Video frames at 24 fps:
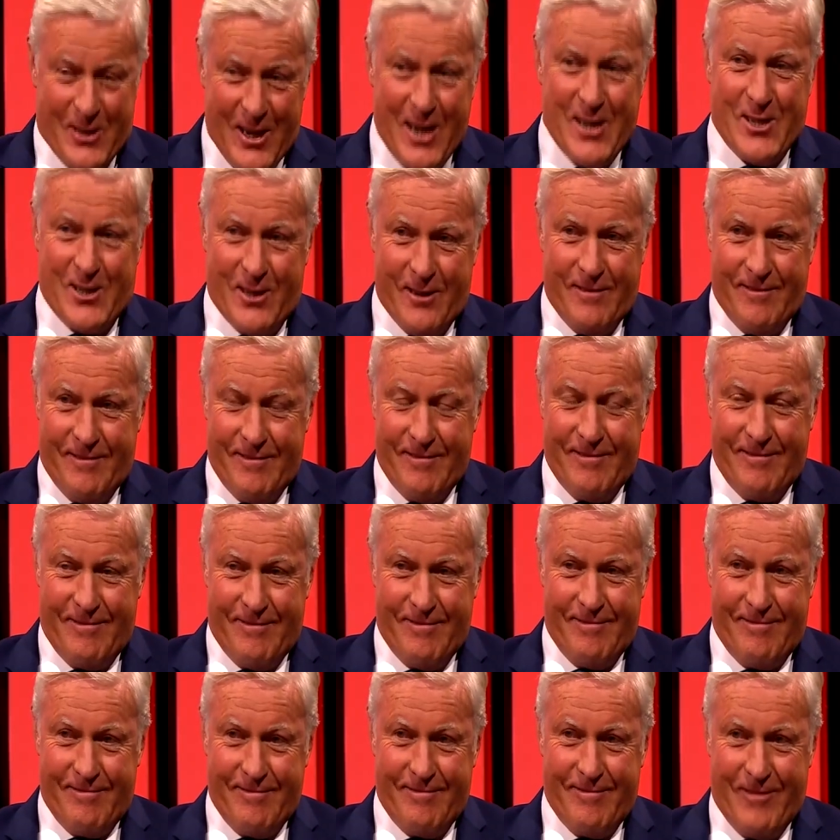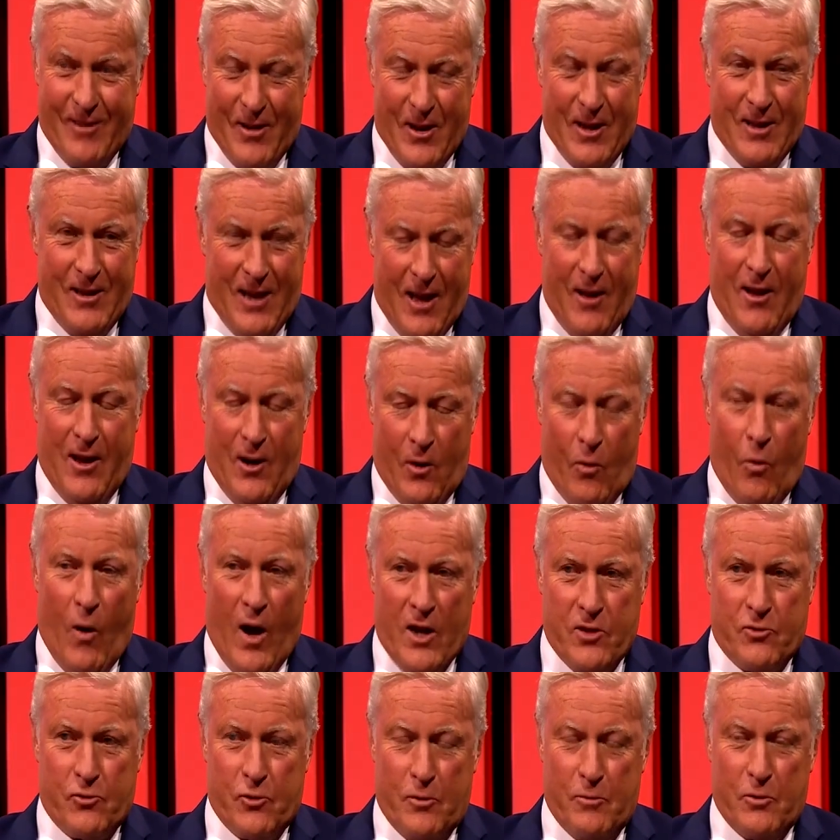session in a
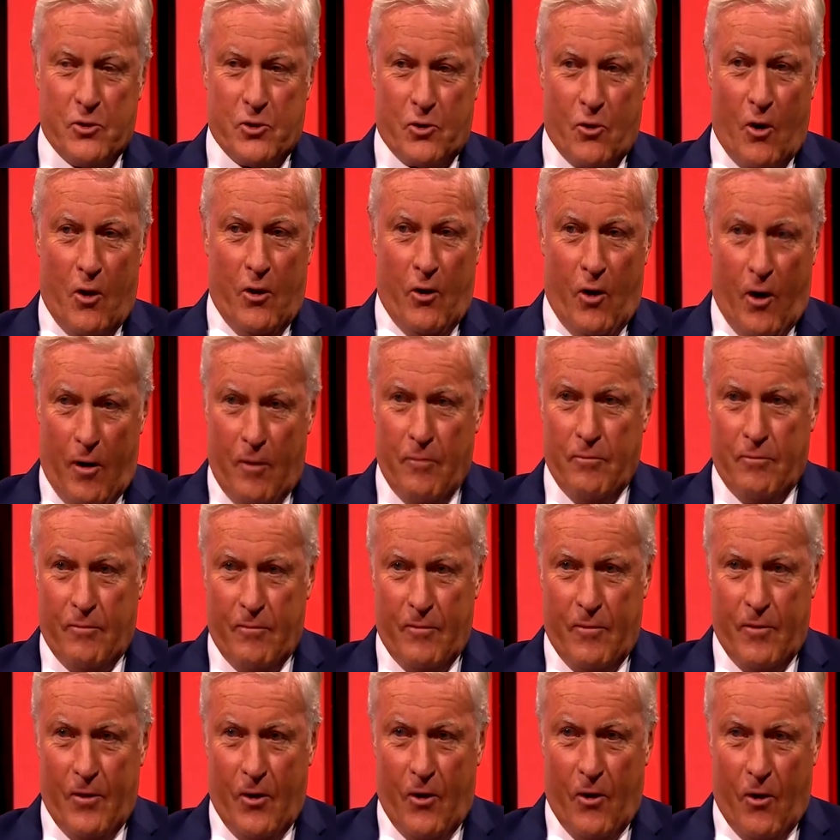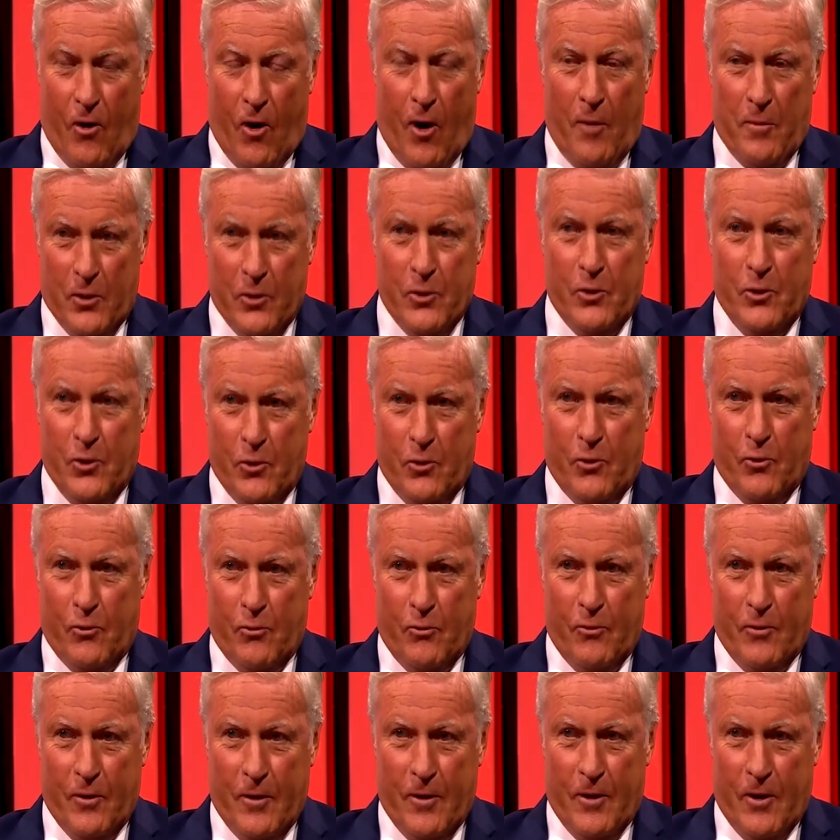weights room with Scotland. I'm a little.
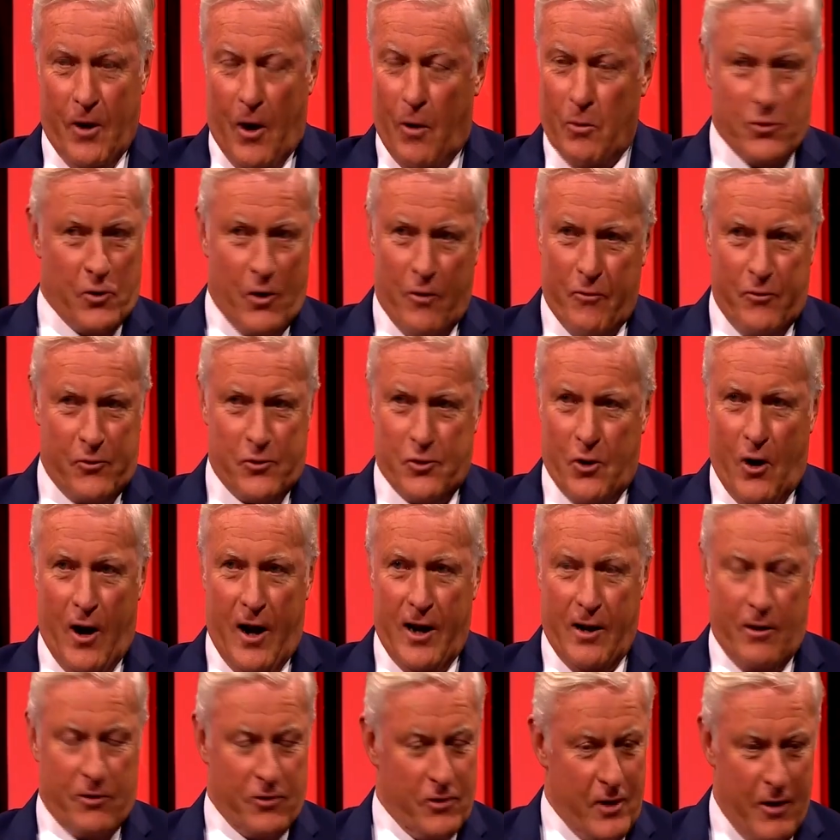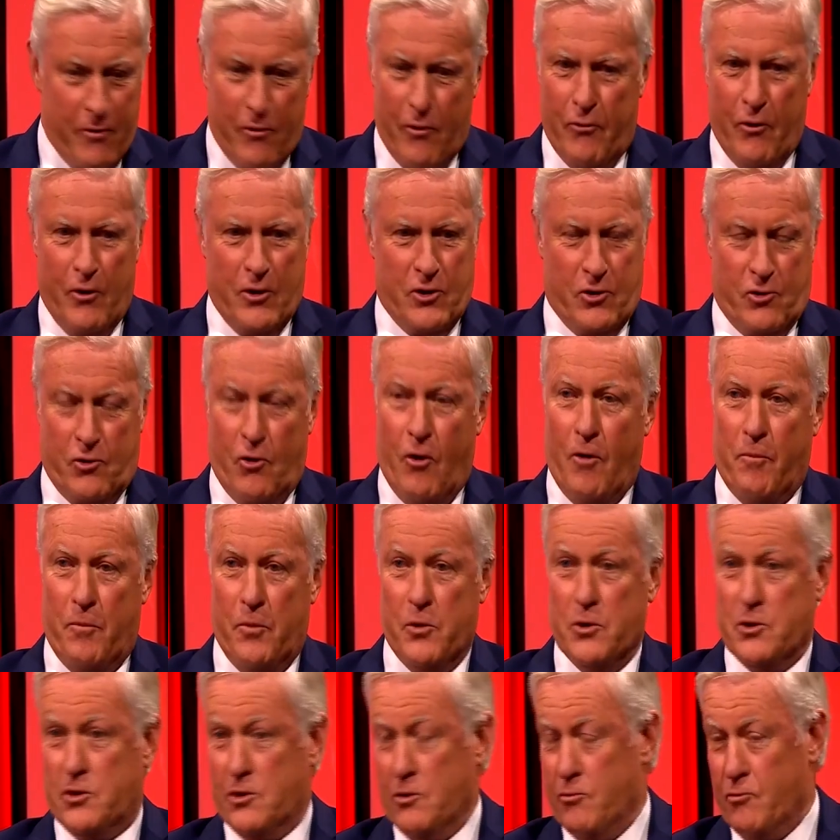I was not training. I was never a very strong
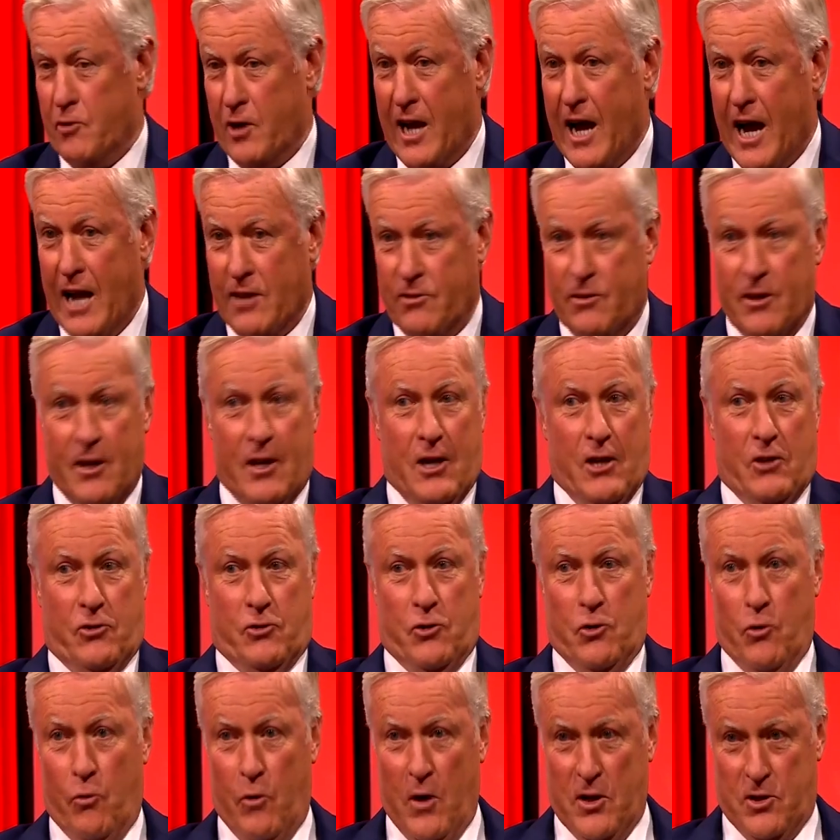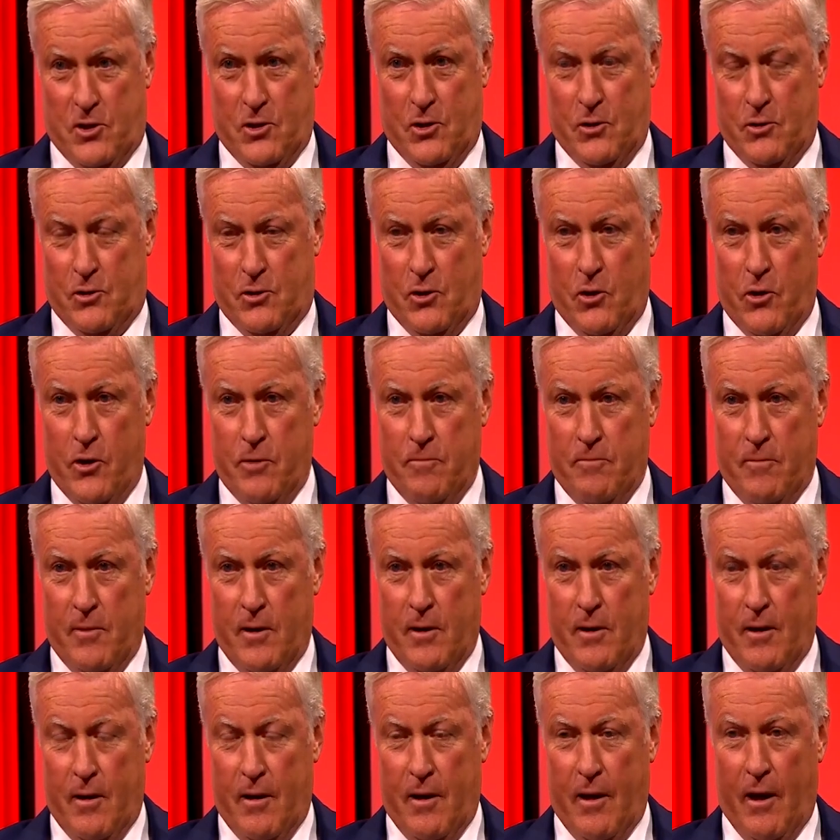person in regard to the rest of the team,
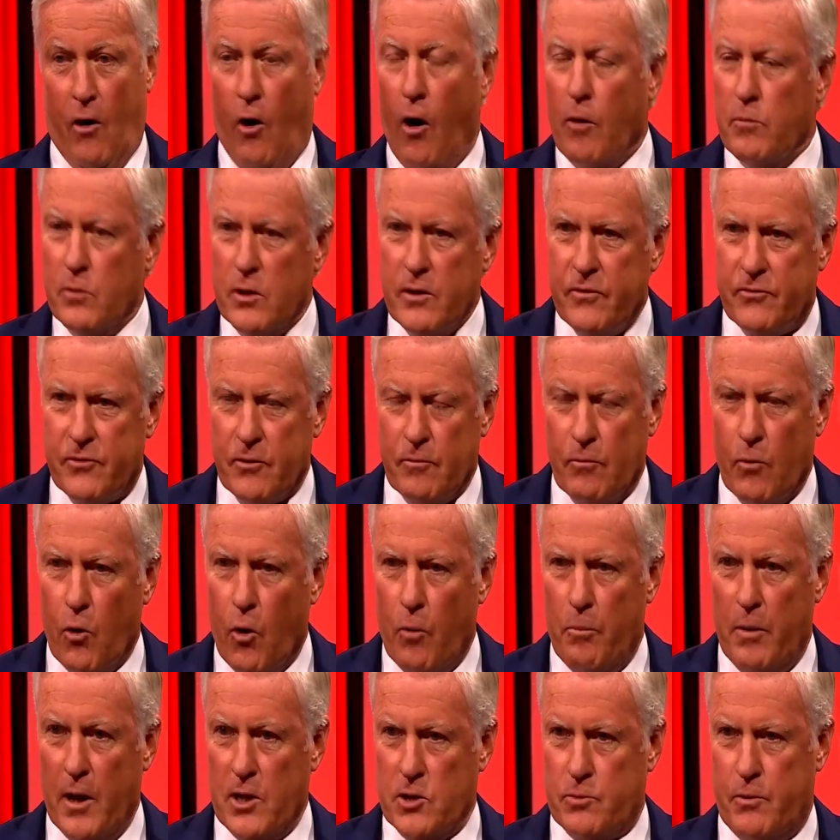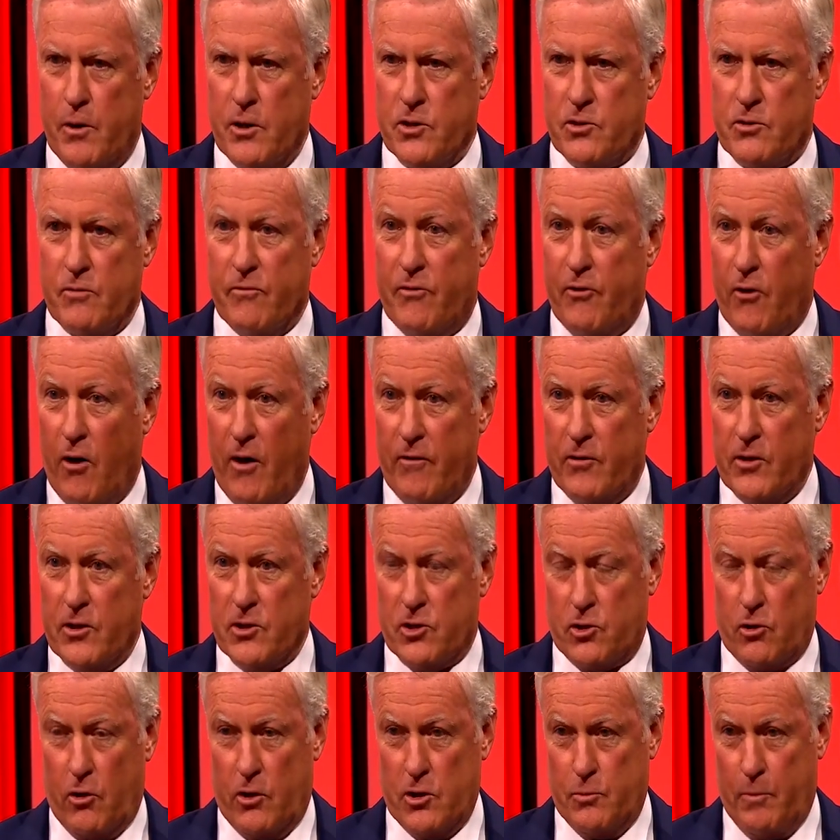and I'm lifting more bench press than five of the
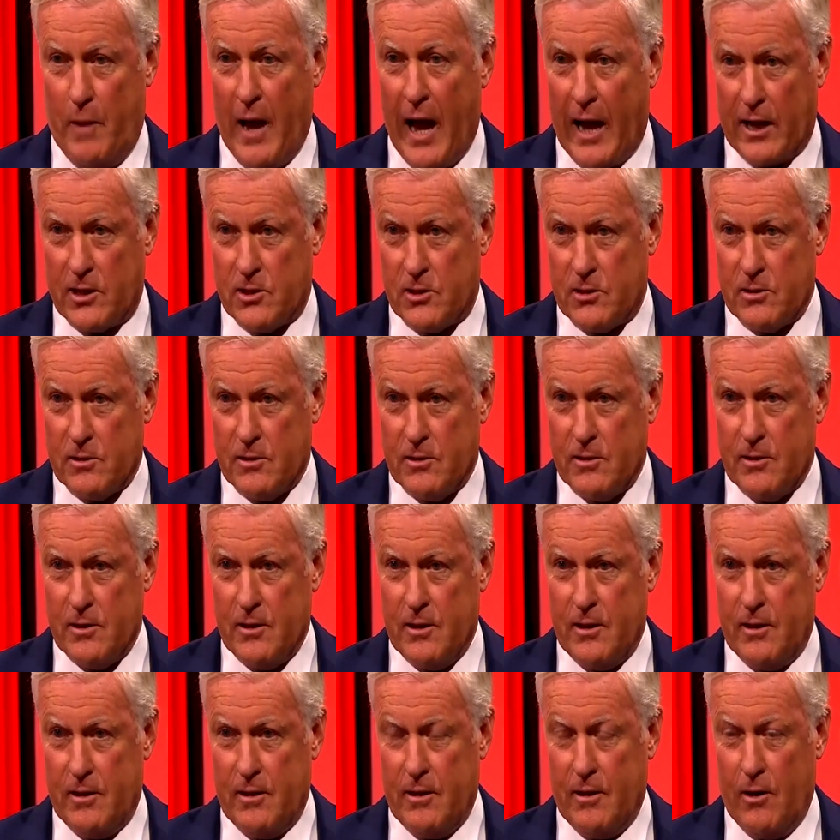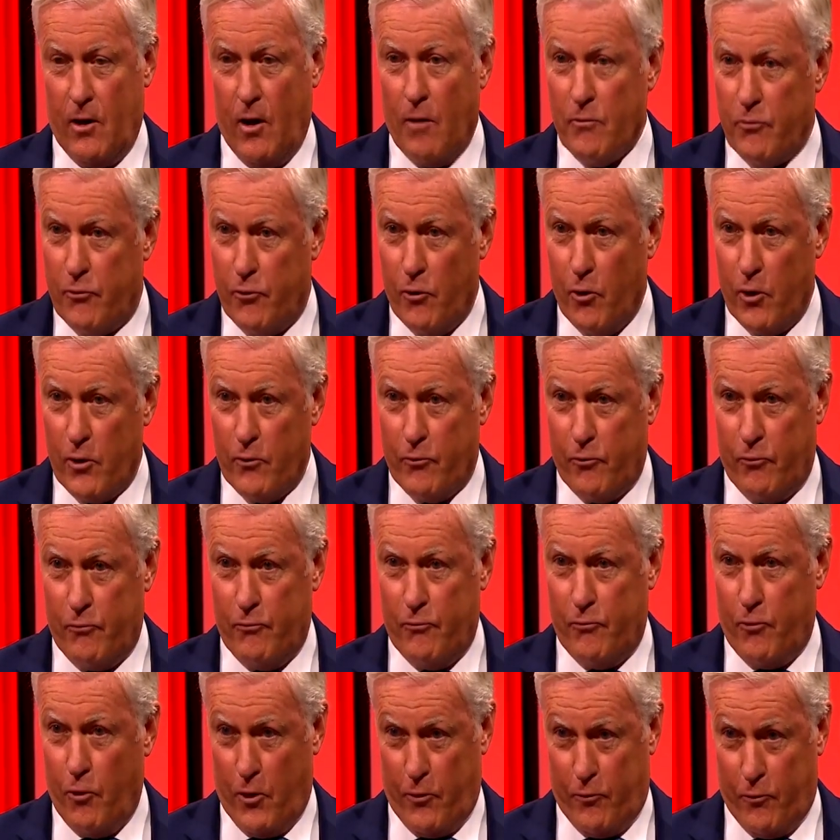Scottish backs, and I'm
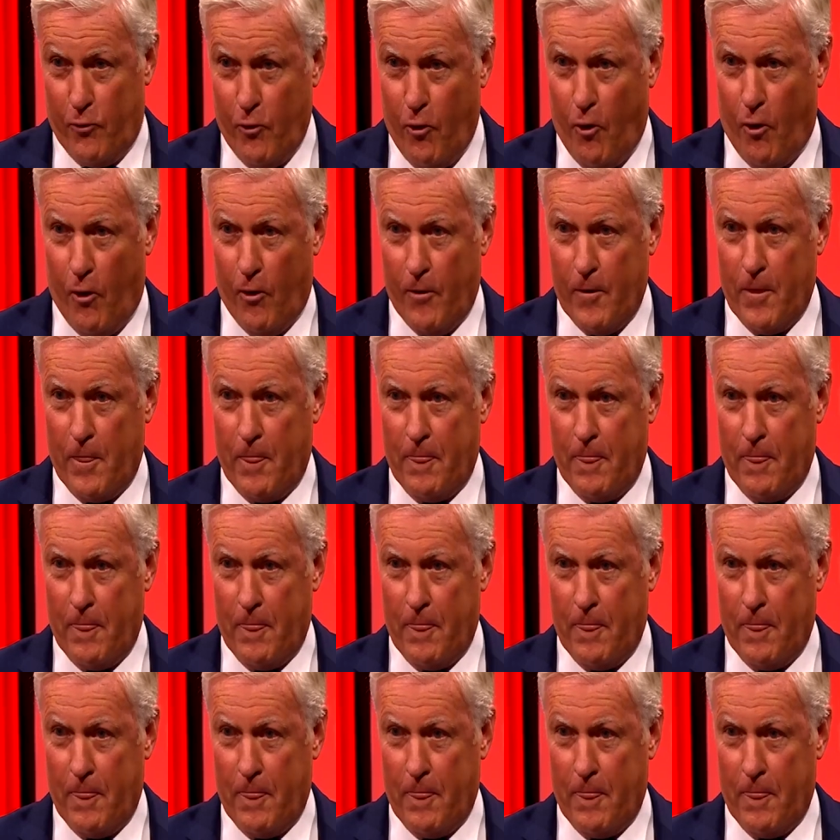44,